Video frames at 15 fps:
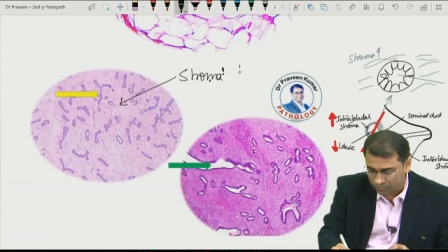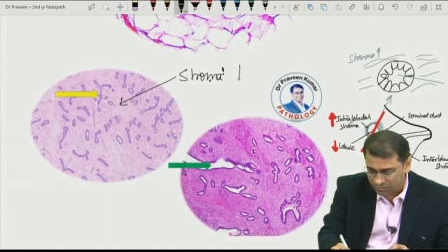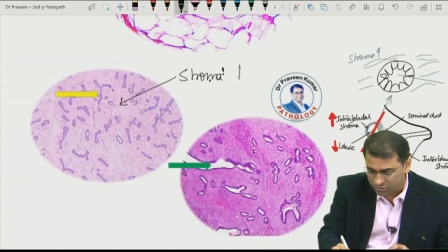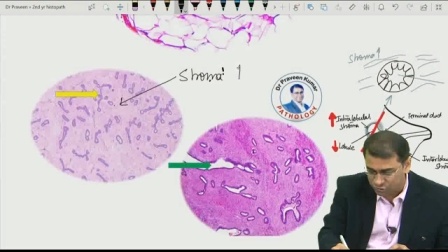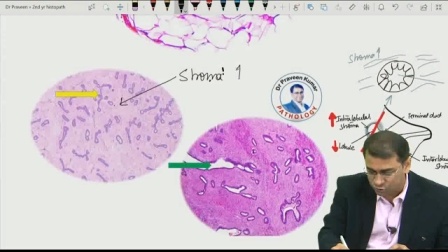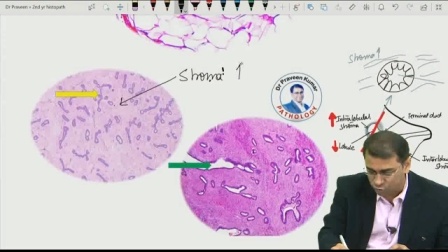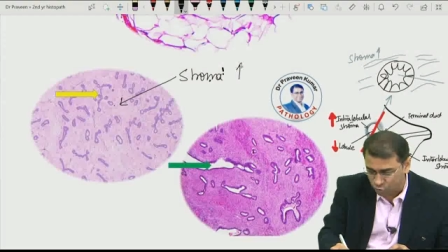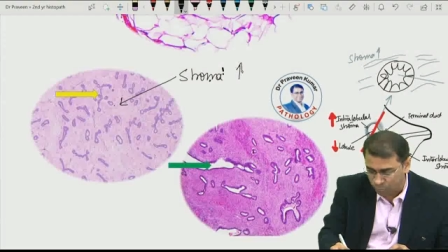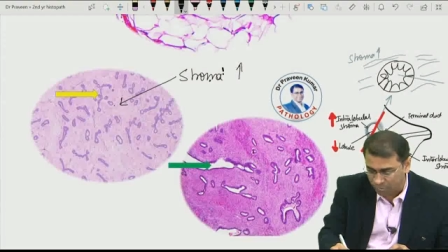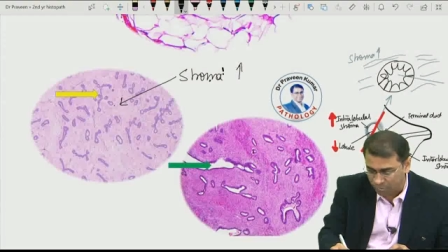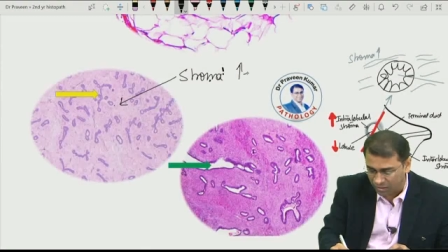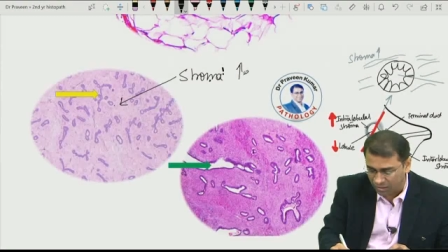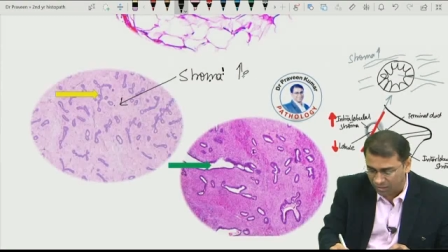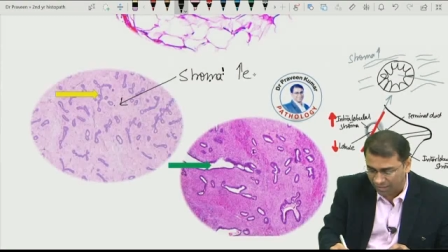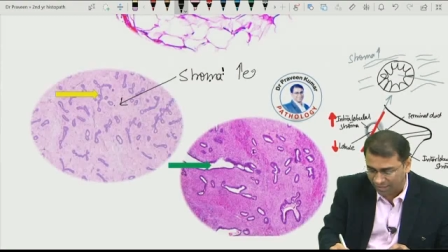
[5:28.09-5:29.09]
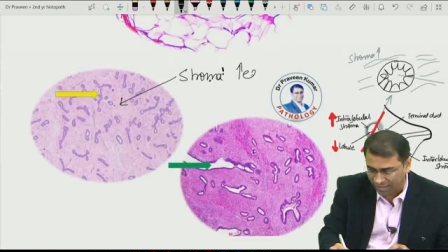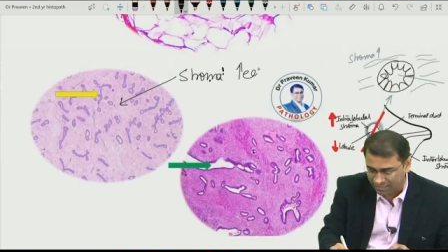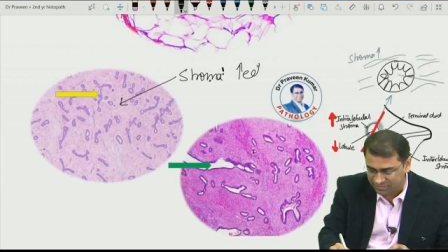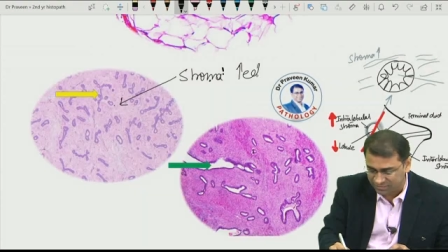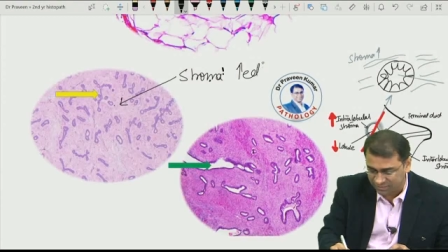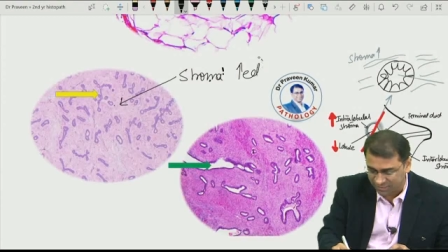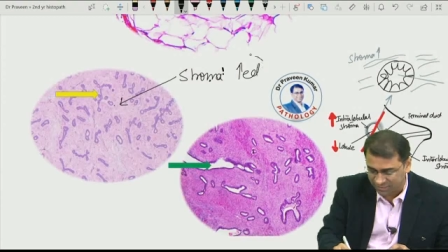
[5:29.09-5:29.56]
The stroma
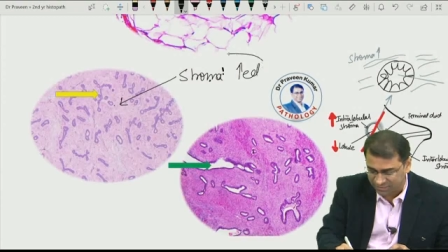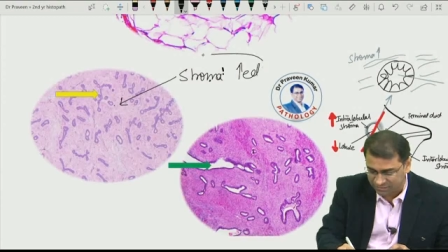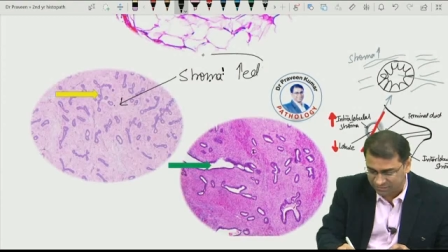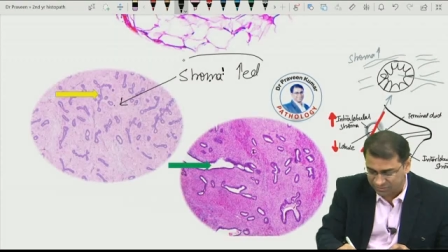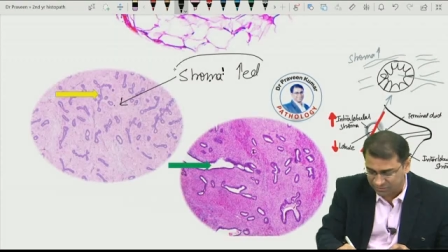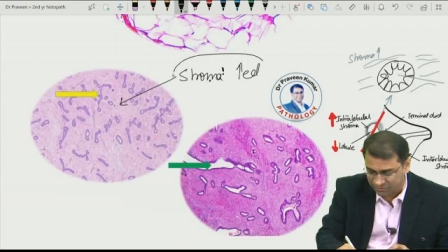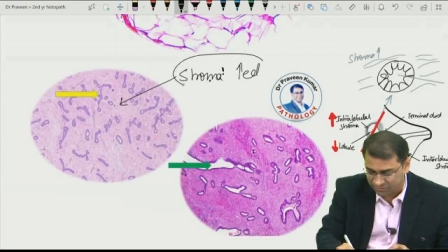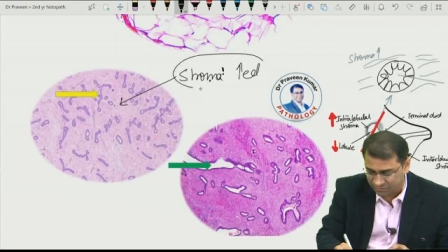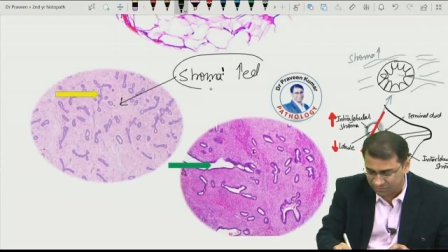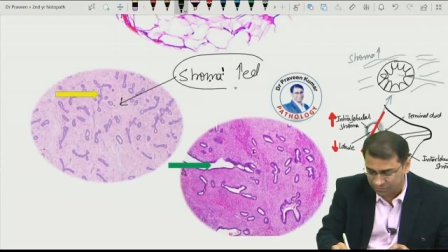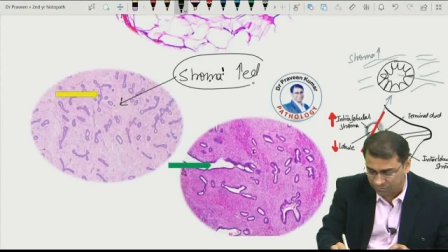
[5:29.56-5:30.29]
has increased